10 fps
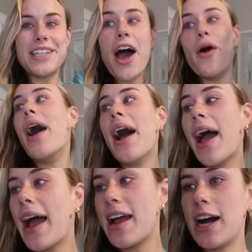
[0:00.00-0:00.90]
so
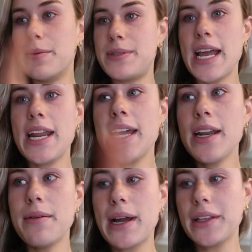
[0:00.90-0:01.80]
I
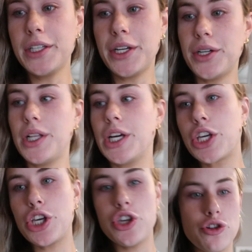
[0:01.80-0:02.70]
updated my little
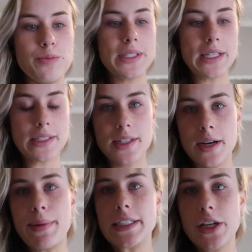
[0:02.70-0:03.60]
cube
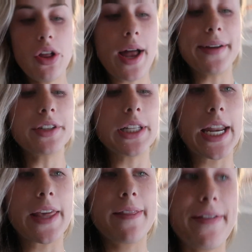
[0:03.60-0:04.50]
system. I did a lot of
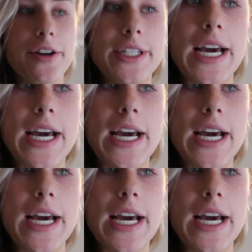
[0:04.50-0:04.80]
cleaning the other